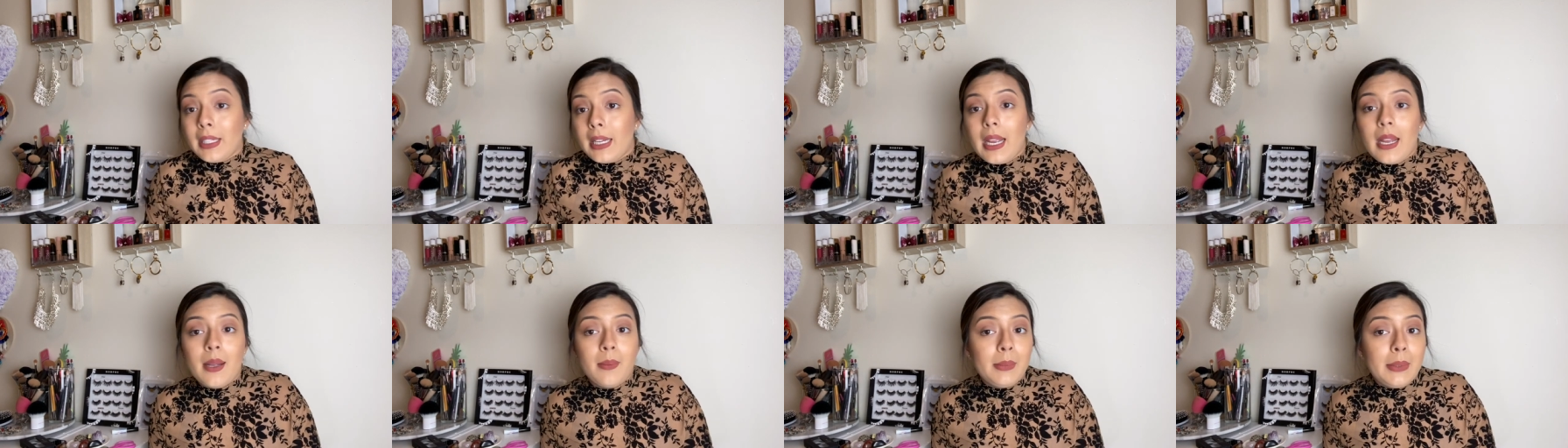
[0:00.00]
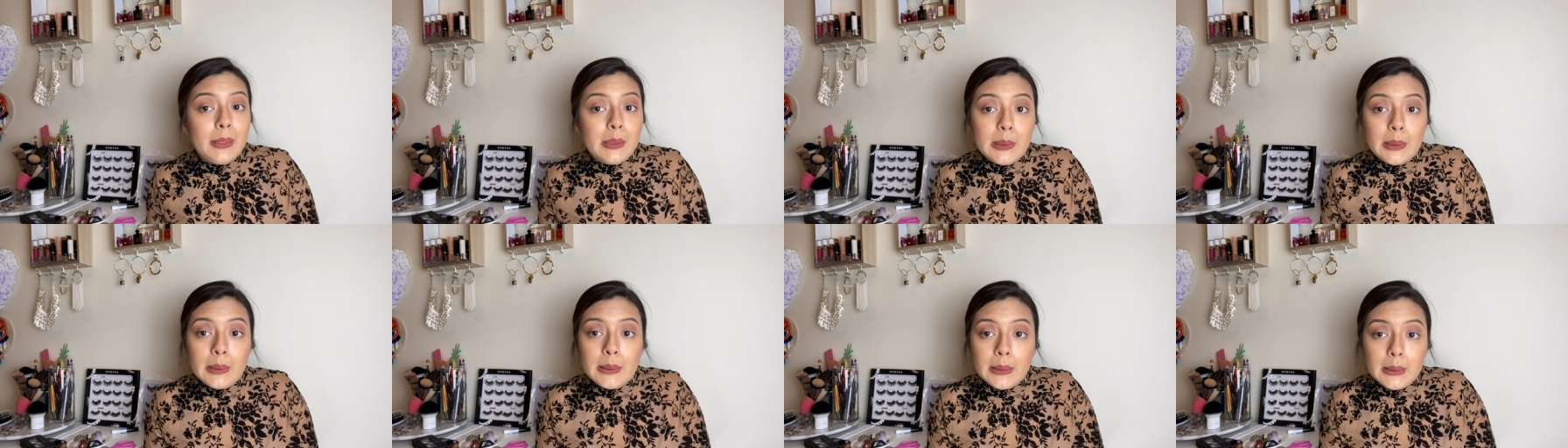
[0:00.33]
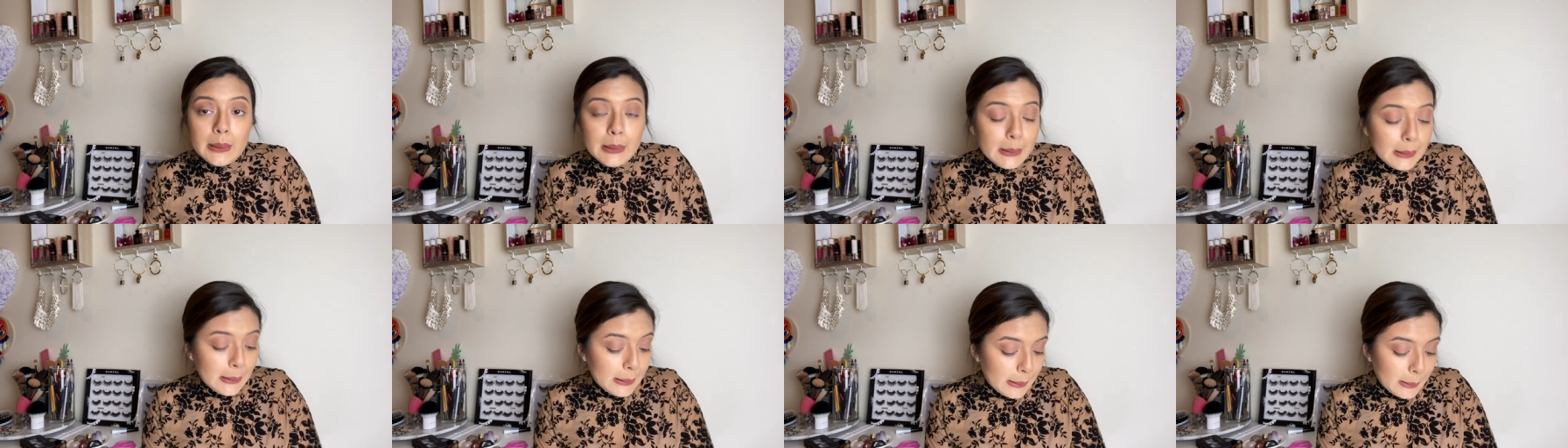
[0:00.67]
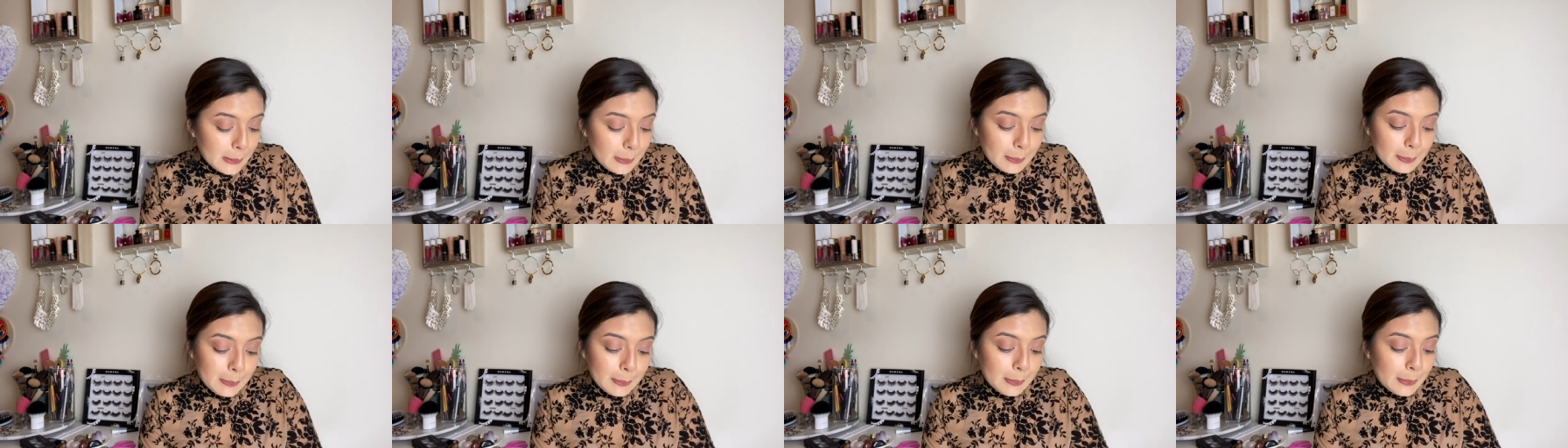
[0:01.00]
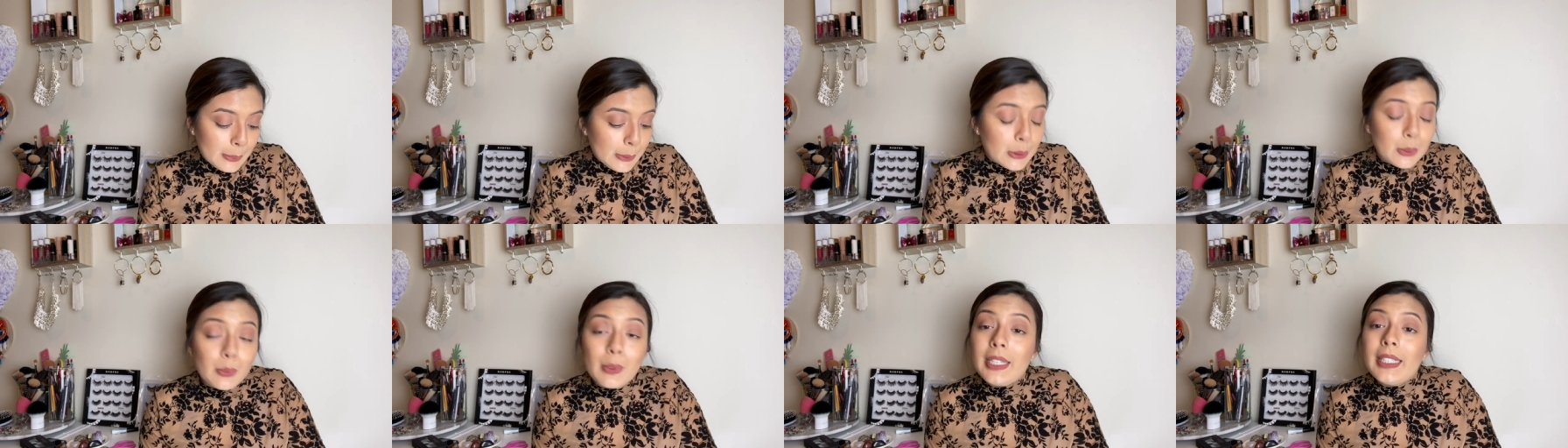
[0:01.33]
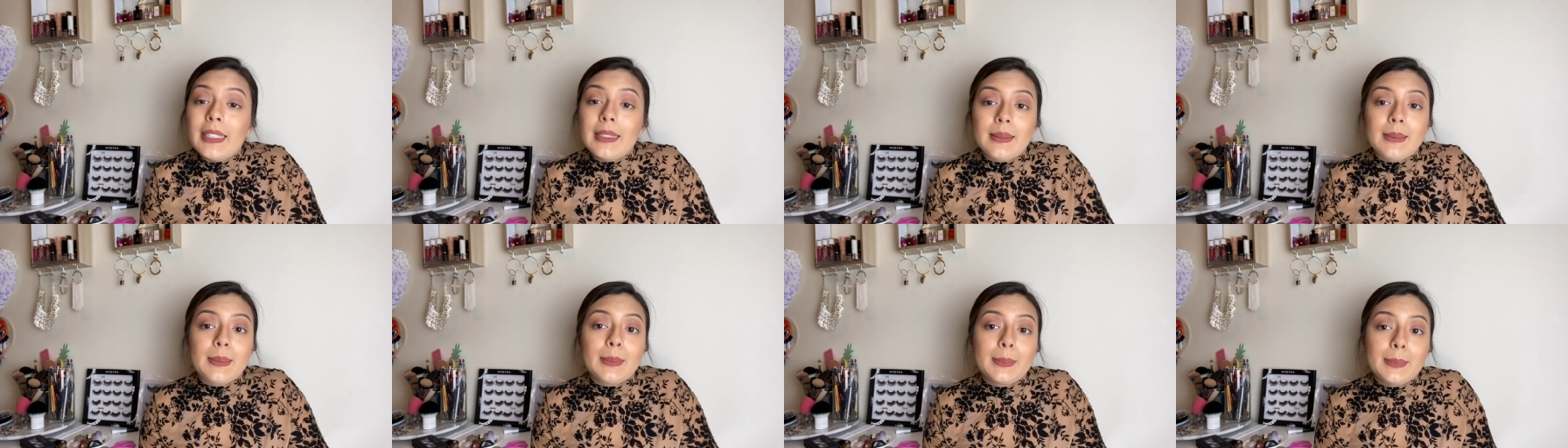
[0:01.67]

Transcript: I'm easily persuaded.